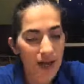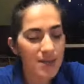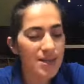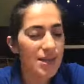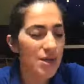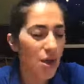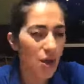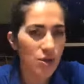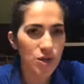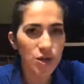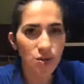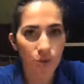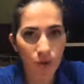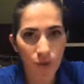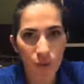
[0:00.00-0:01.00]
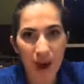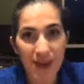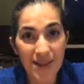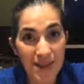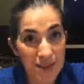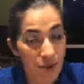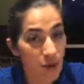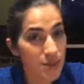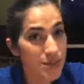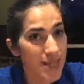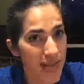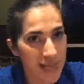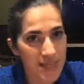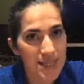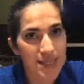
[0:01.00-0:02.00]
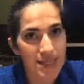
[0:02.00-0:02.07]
It's a long story why that's called text